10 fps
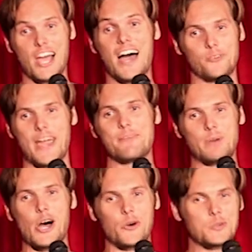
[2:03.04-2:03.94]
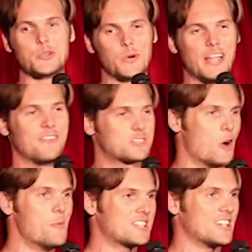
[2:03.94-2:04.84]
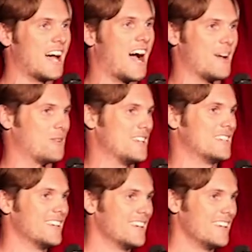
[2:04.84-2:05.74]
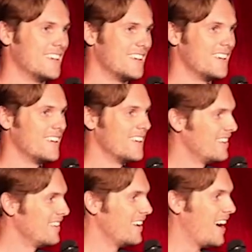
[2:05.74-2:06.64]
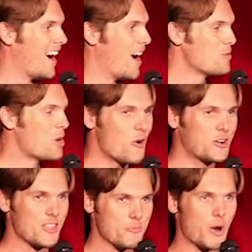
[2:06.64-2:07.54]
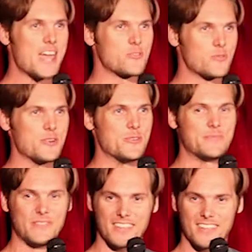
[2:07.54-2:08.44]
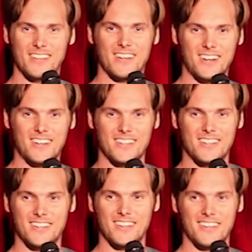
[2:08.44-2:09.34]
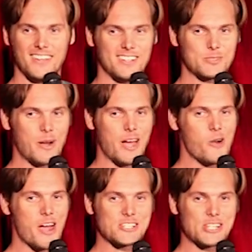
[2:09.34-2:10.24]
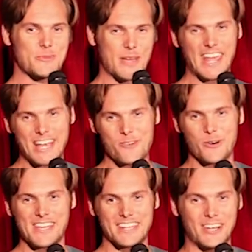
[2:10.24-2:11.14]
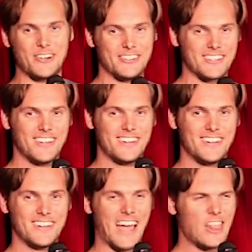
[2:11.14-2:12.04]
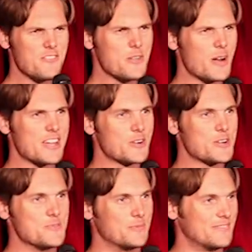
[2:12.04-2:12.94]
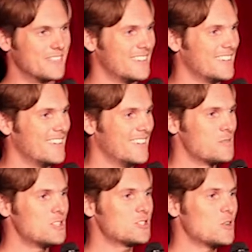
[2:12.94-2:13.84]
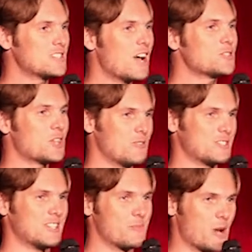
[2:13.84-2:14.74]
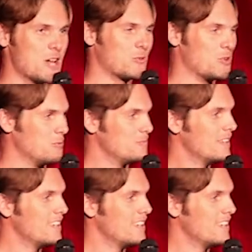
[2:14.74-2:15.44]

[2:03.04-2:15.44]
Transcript: John Rambo. You two will have so much in common. I'm going to the break room. It's probably where I should have been anyway, you know? I love the break room. But there's no cell service in the break room.